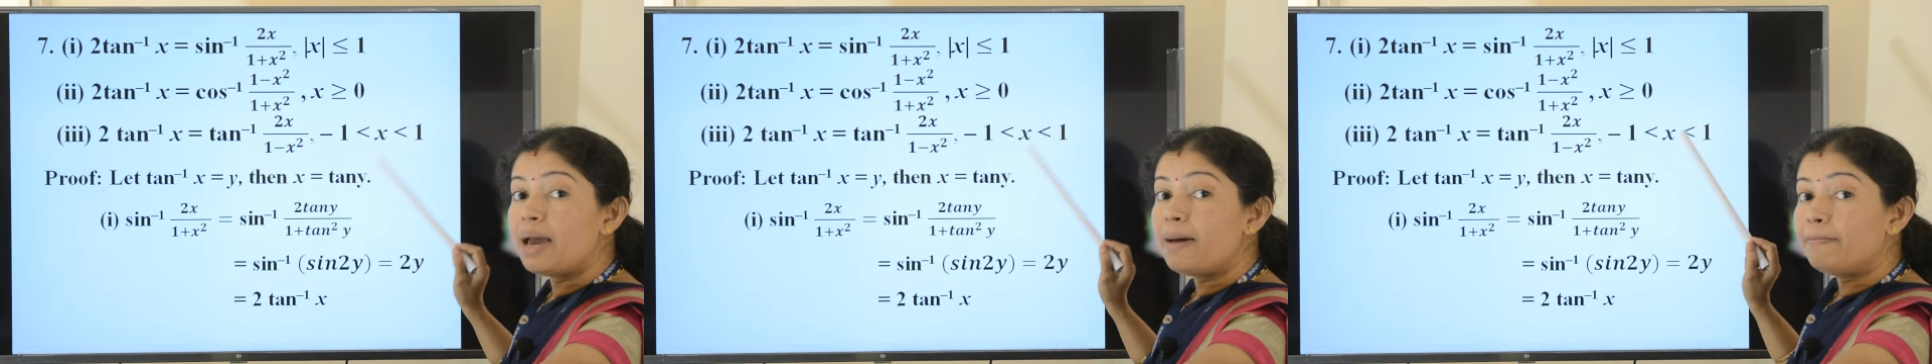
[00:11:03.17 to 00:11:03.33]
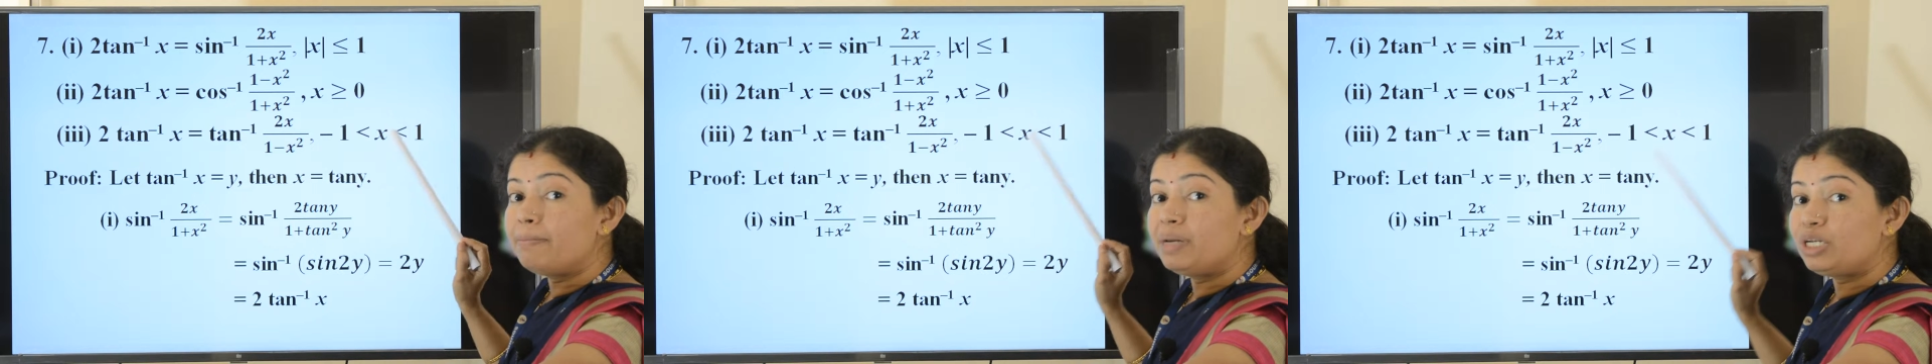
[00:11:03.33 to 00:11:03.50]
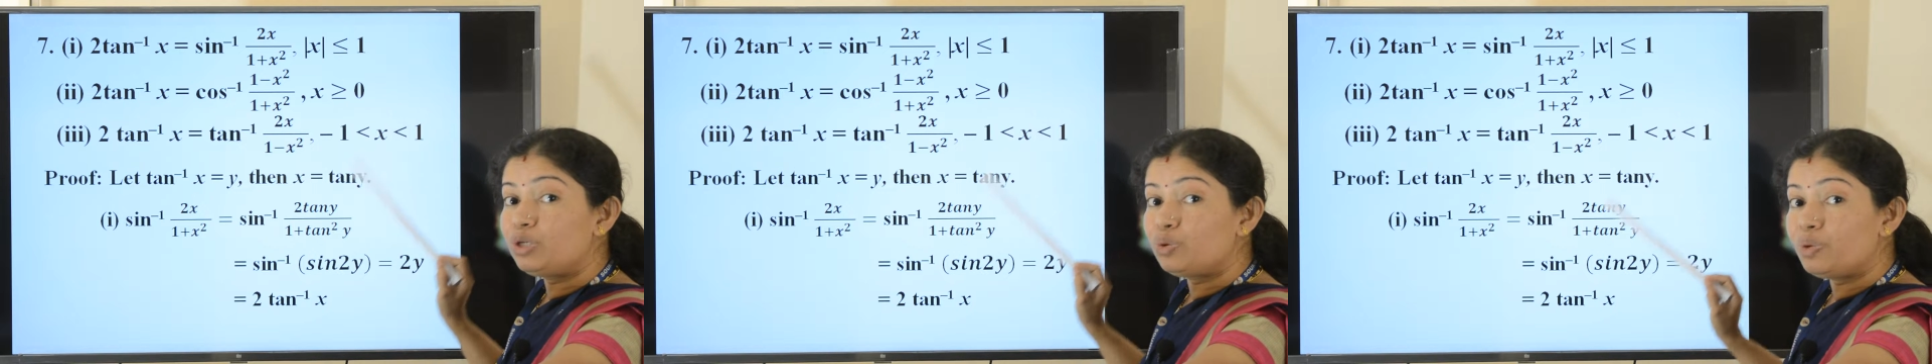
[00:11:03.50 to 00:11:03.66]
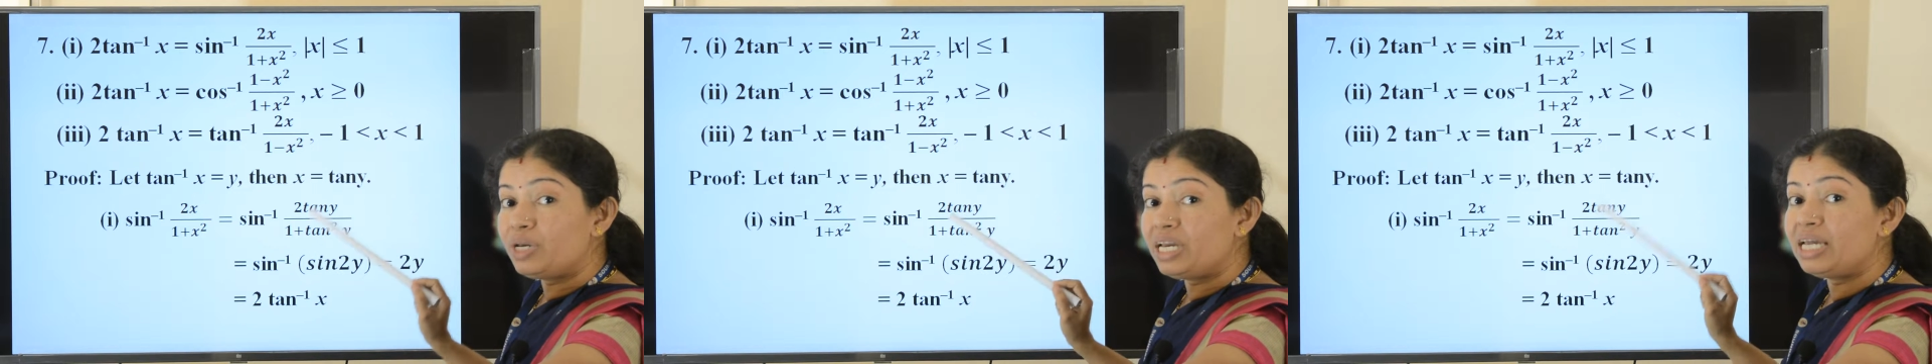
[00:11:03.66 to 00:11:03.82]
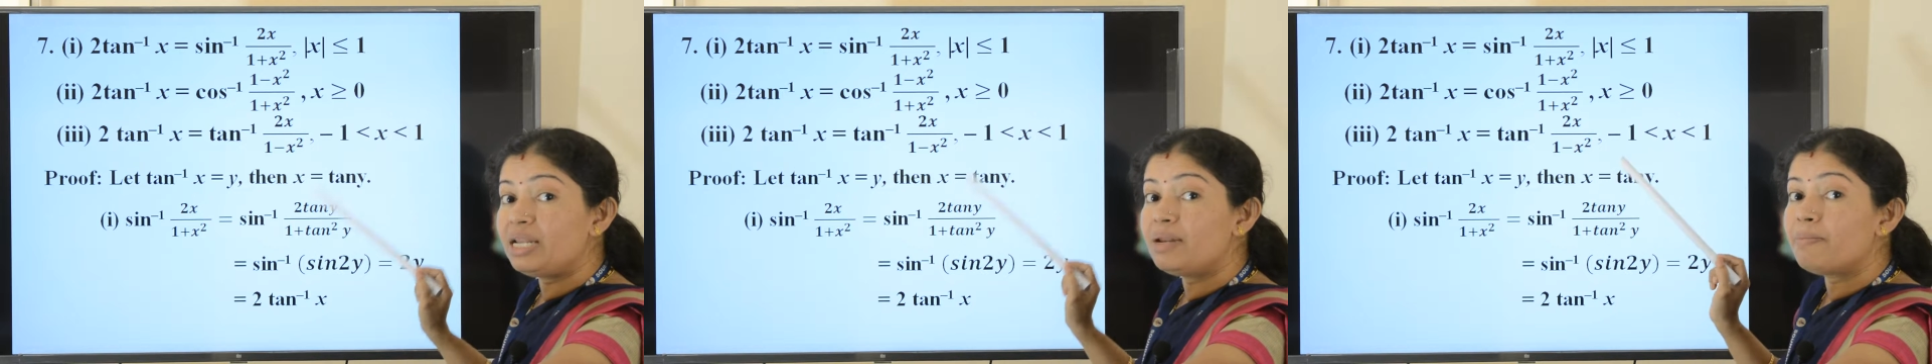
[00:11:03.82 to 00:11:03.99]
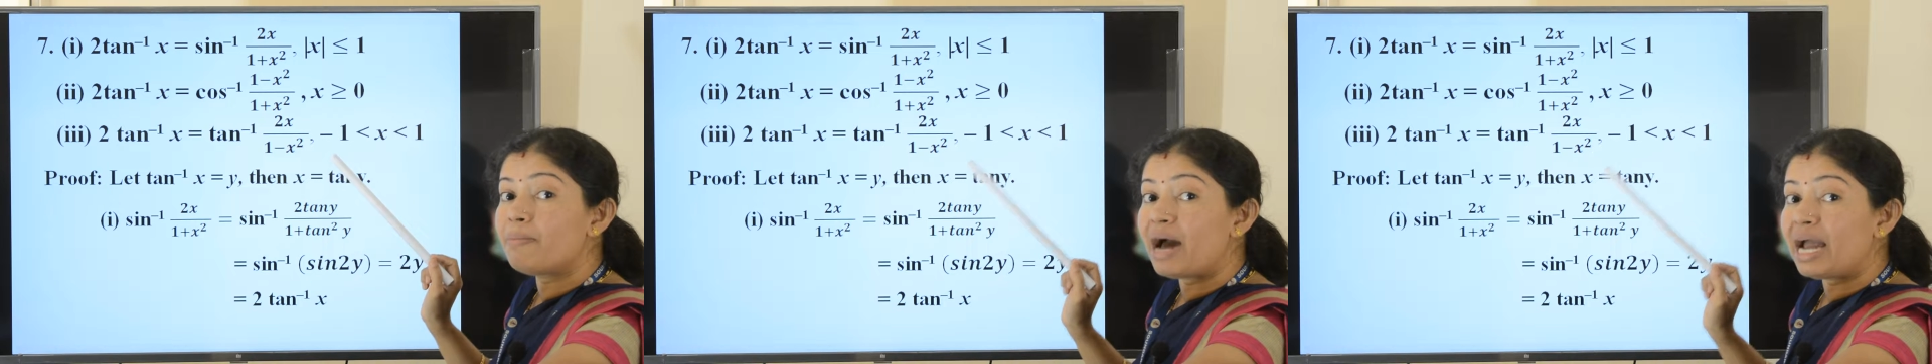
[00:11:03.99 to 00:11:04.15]

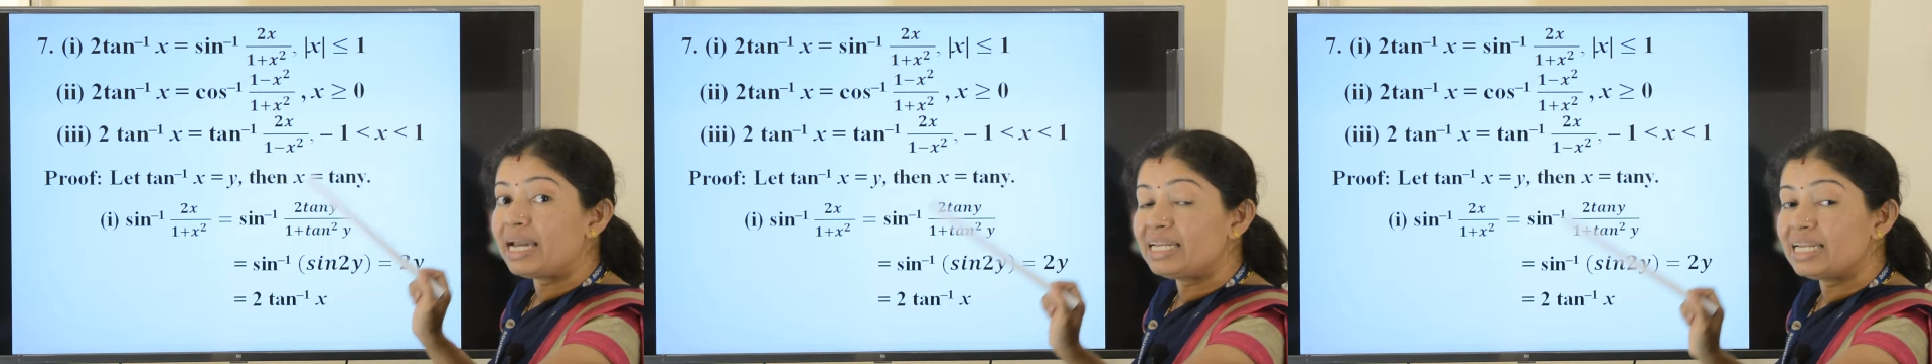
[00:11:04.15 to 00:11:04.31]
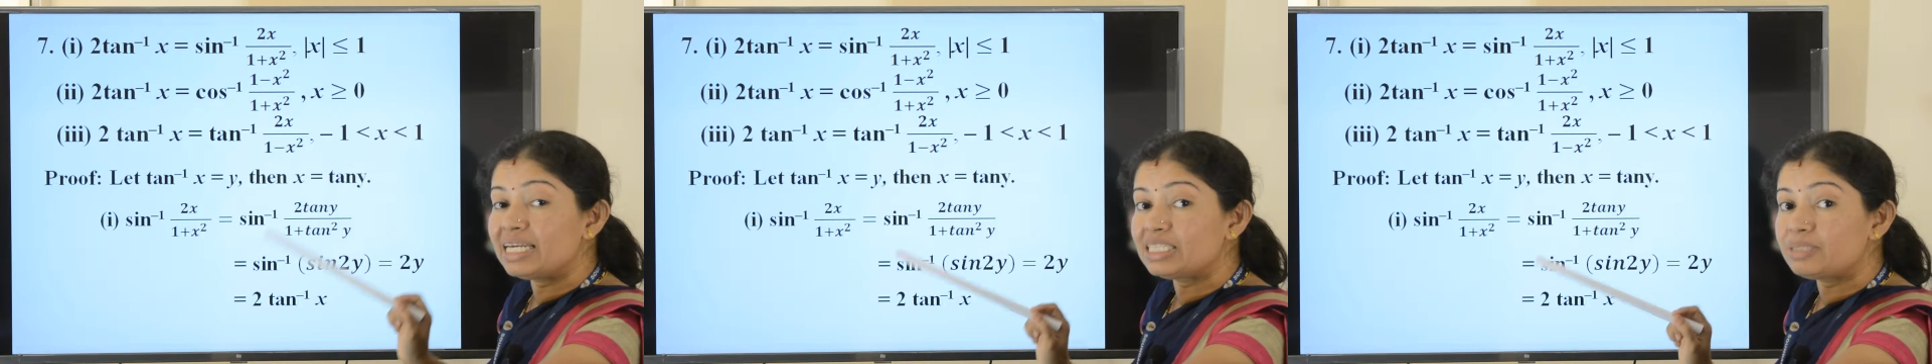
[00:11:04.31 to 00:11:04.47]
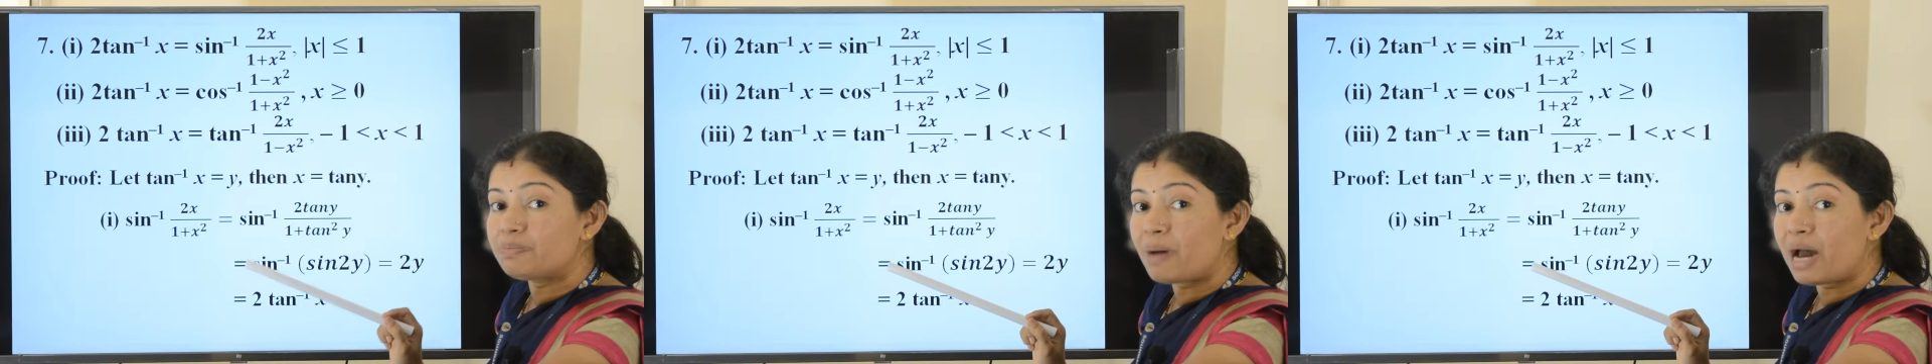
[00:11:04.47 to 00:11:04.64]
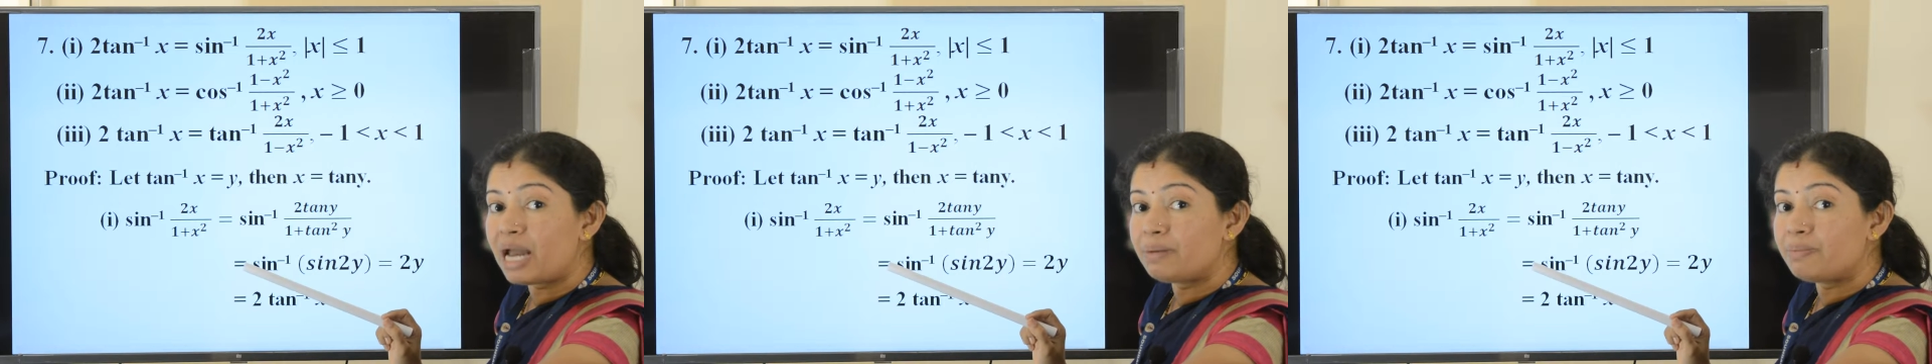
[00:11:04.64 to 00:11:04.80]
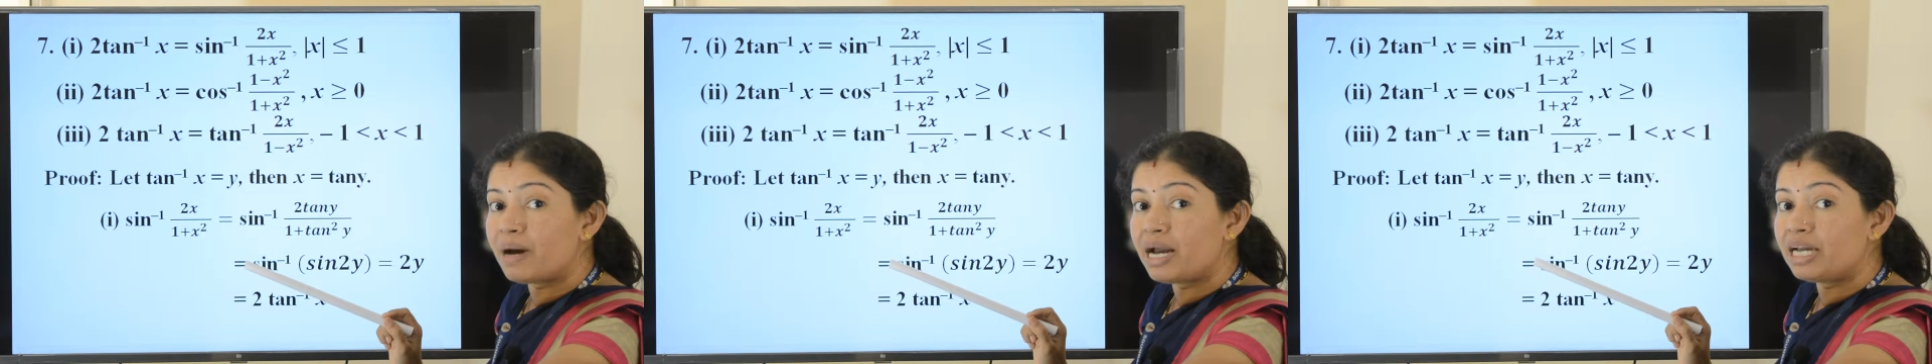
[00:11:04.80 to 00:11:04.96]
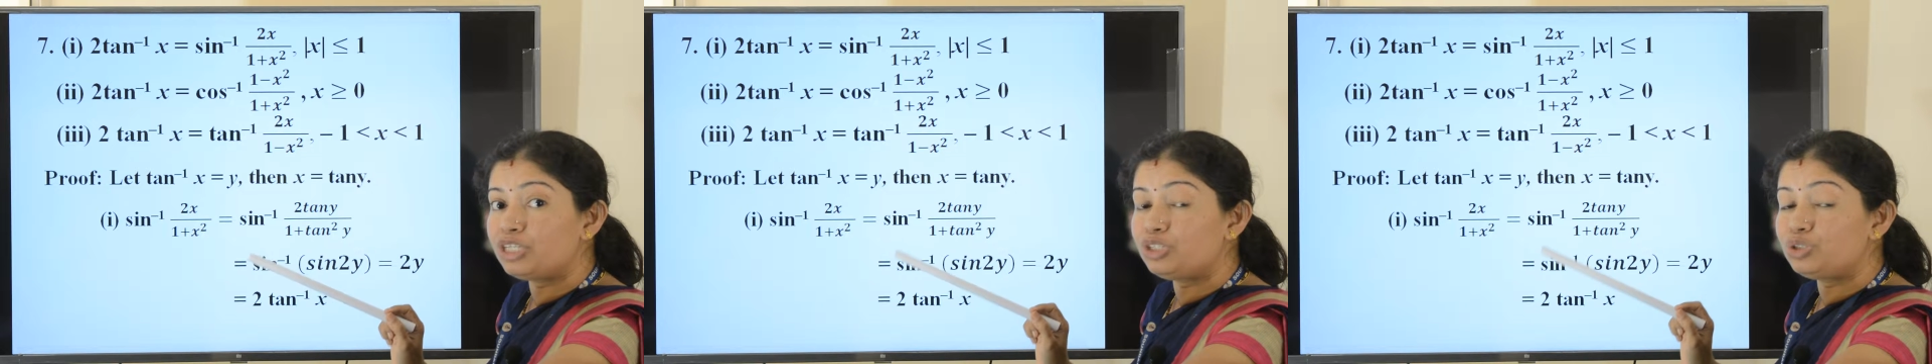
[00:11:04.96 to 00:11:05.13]
between minus pi by